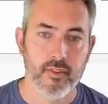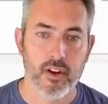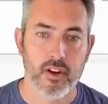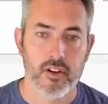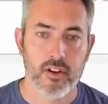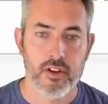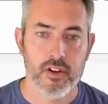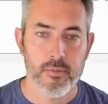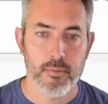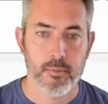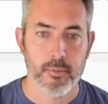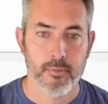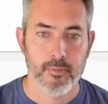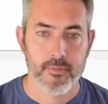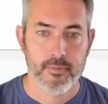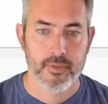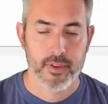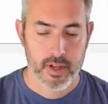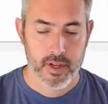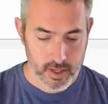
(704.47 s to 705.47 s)
group
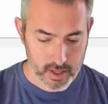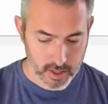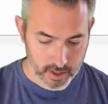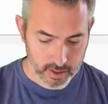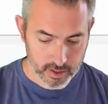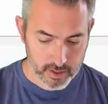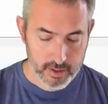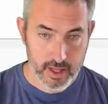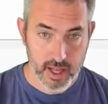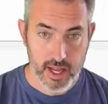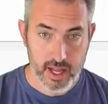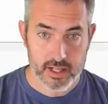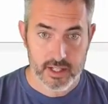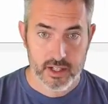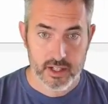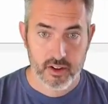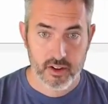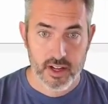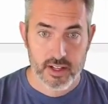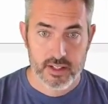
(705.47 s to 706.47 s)
dash
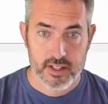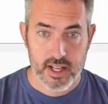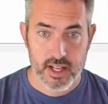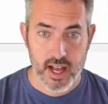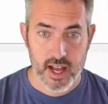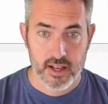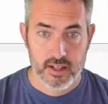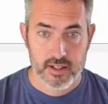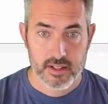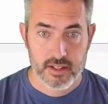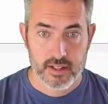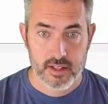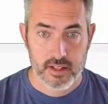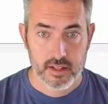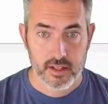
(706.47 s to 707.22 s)
crick stacks